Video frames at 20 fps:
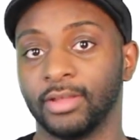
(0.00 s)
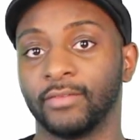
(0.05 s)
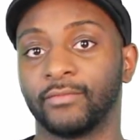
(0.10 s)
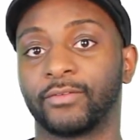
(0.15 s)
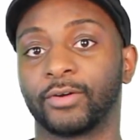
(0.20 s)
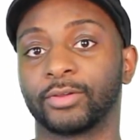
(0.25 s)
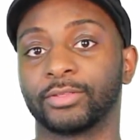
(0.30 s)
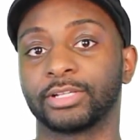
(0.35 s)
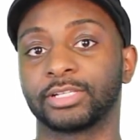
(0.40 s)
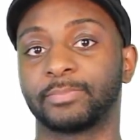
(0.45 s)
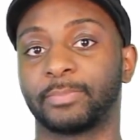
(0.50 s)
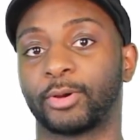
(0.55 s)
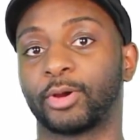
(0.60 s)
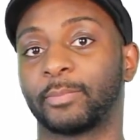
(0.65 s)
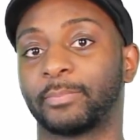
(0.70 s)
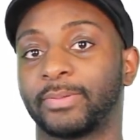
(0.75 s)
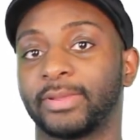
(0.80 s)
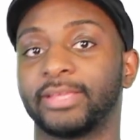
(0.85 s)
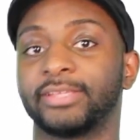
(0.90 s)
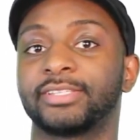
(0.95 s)
For this
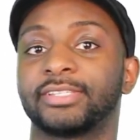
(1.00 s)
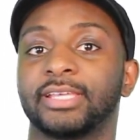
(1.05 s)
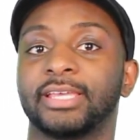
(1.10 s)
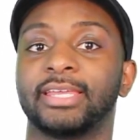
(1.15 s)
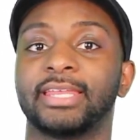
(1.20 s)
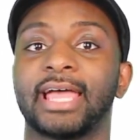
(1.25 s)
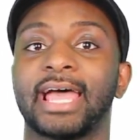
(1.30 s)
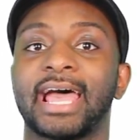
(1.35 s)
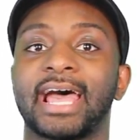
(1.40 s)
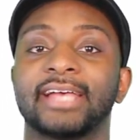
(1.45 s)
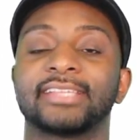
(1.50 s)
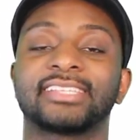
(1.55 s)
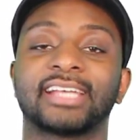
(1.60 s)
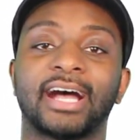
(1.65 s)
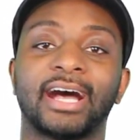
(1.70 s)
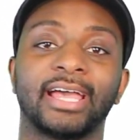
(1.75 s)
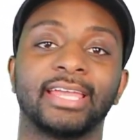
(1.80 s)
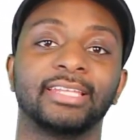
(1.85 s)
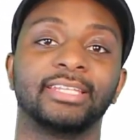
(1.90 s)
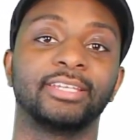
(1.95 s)
purpose it has
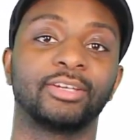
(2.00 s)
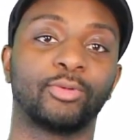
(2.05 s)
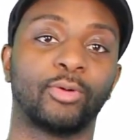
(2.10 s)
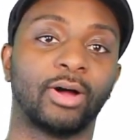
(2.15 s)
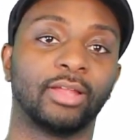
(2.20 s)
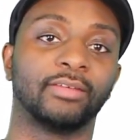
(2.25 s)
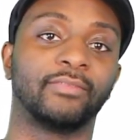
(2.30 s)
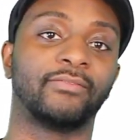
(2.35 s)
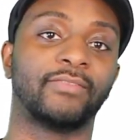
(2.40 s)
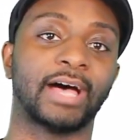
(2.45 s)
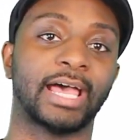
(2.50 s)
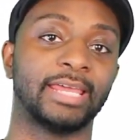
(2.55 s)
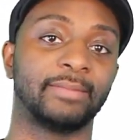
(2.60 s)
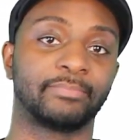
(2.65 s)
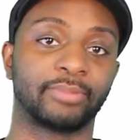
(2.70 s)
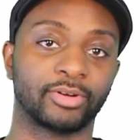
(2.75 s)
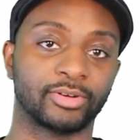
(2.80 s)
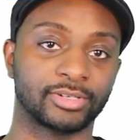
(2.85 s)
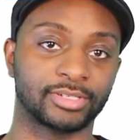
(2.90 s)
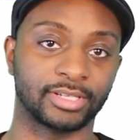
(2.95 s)
highly
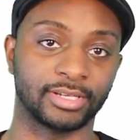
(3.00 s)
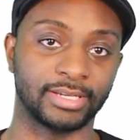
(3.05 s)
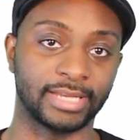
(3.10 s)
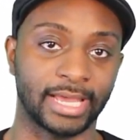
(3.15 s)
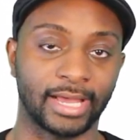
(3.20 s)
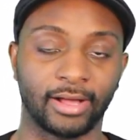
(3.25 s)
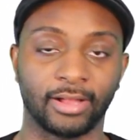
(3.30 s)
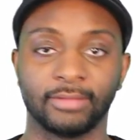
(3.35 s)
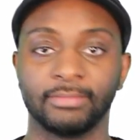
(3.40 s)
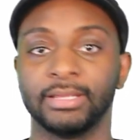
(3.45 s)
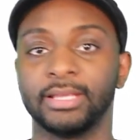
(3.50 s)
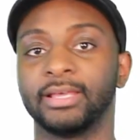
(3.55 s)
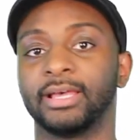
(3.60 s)
qualified personnel